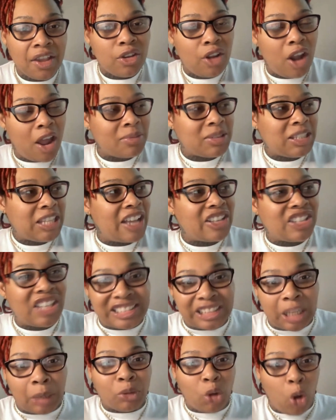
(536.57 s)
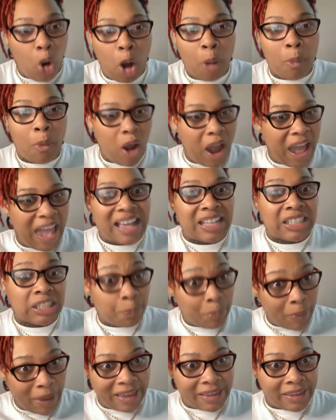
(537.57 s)
You know what I'm saying? Just some normal ass
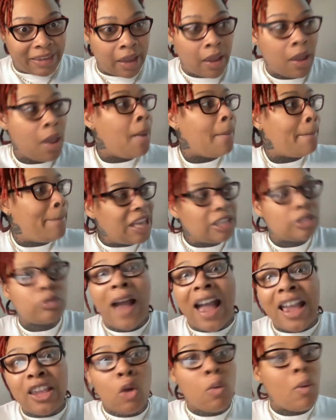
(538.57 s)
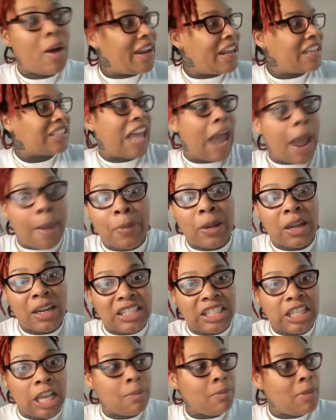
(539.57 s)
speaking. Bitch, why you weren't as happy
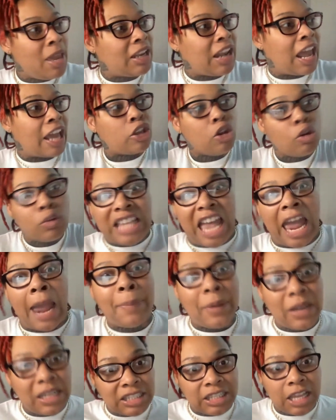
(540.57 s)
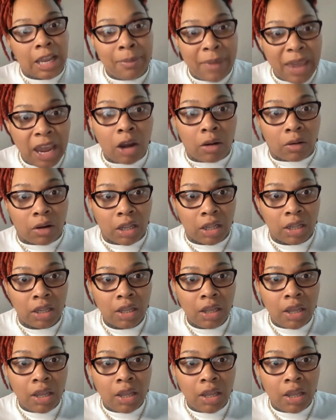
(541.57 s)
to see me like you was happy to see Mira?